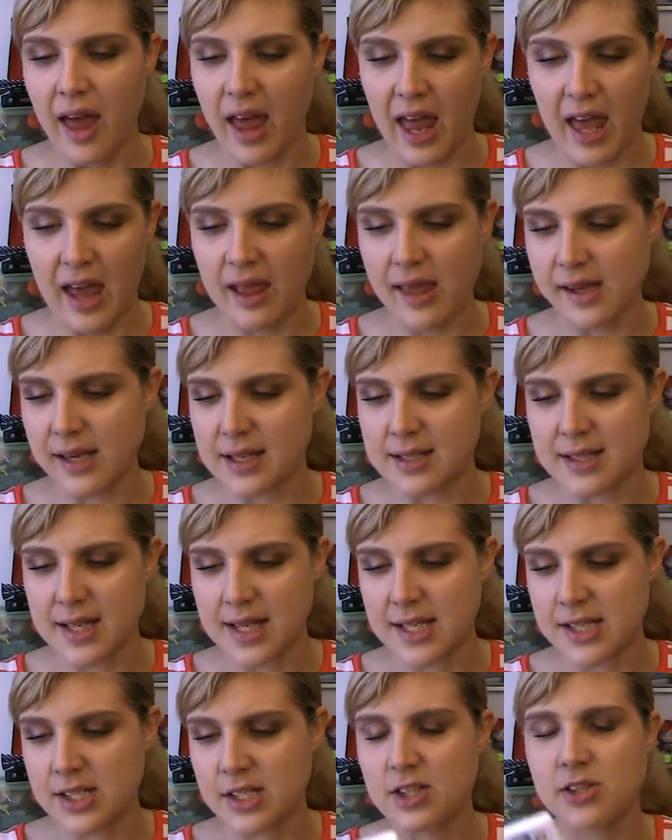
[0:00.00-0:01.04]
And like I said,
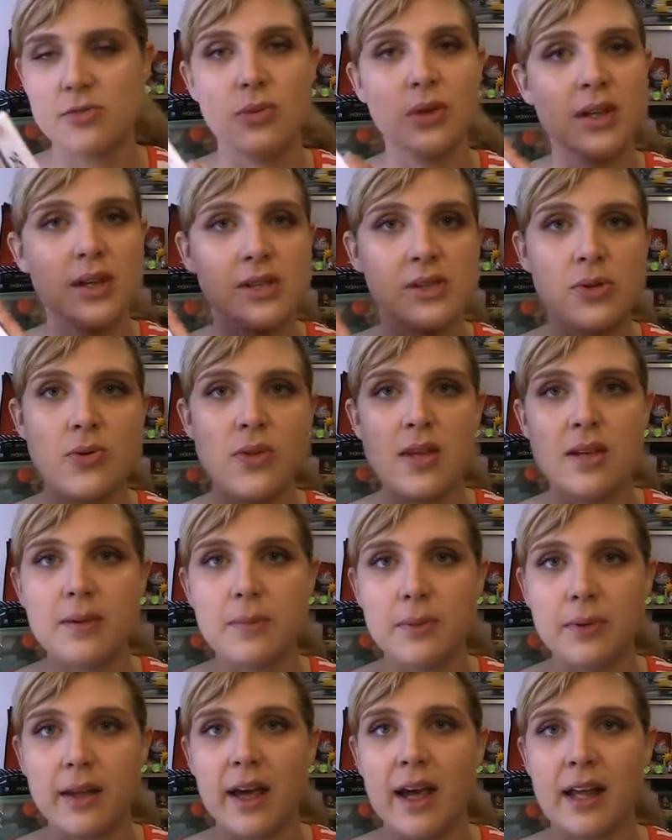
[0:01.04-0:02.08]
this is just really soothing to
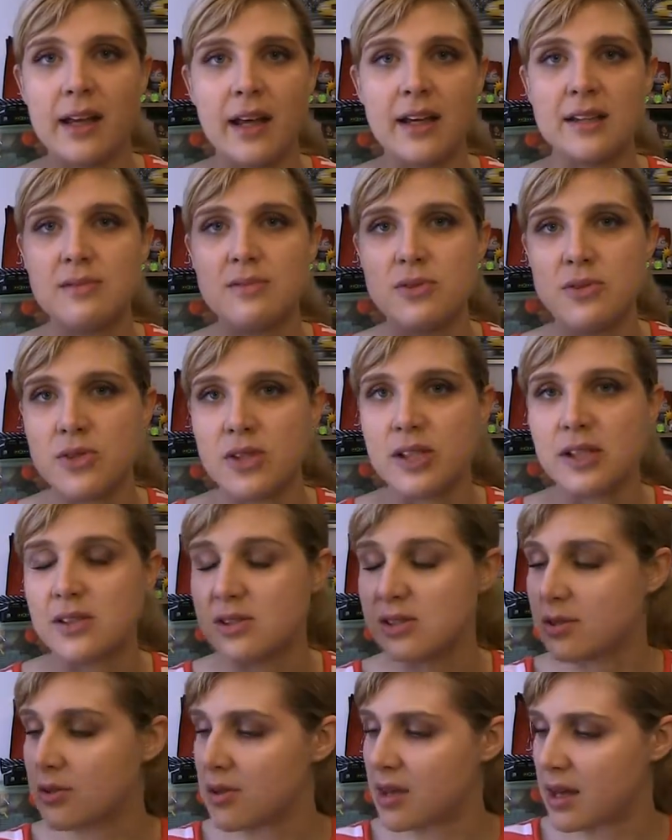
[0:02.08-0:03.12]
play. Like, the music
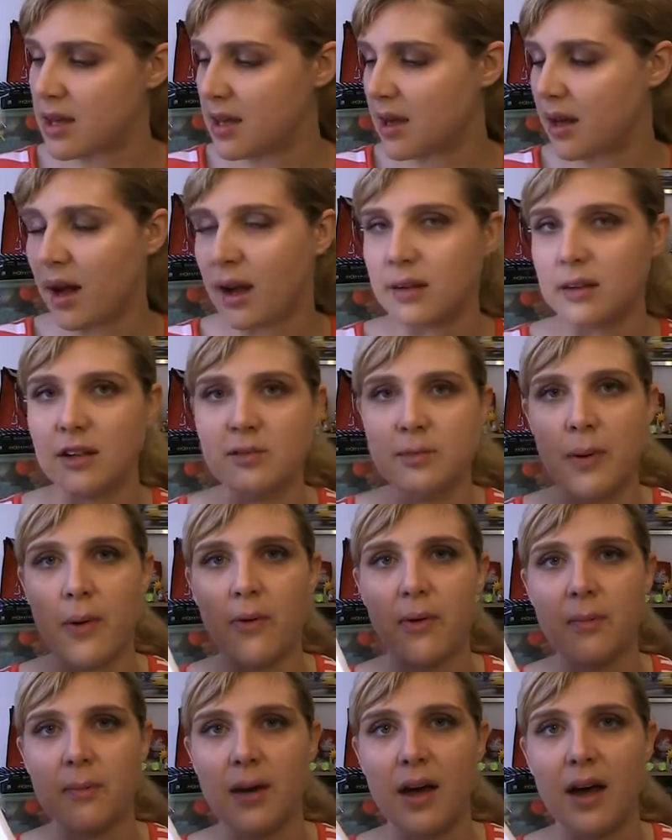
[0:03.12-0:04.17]
is soothing. I love
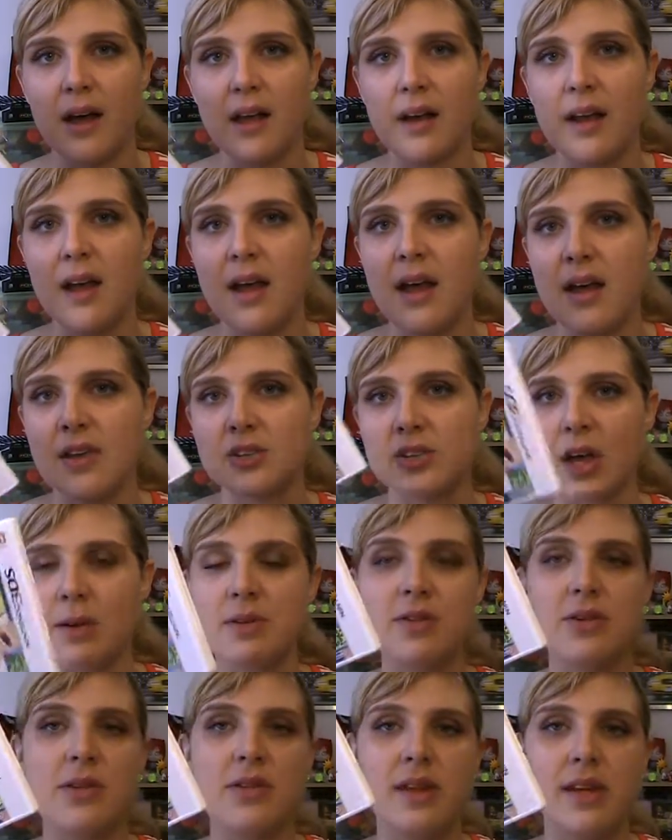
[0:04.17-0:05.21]
Pokemon. So I've
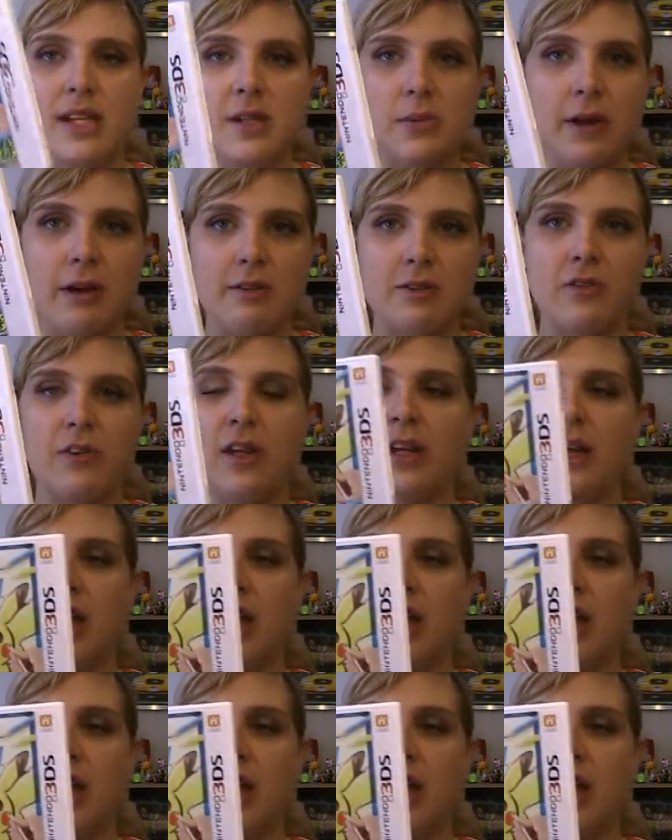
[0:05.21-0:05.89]
been doing this when I was feeling